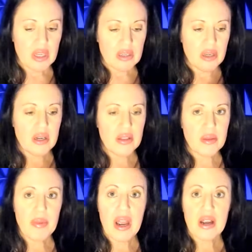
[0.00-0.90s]
uh, the
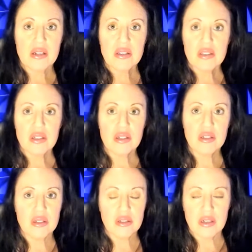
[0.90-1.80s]
past,
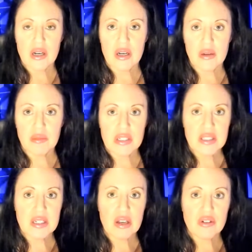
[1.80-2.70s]
um,
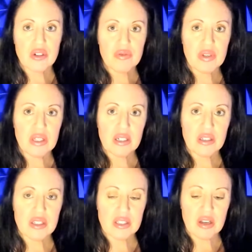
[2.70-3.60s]
nostalgia, feeling
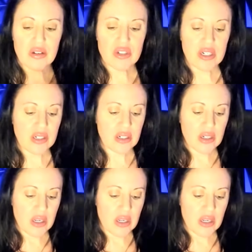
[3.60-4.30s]
nostalgic.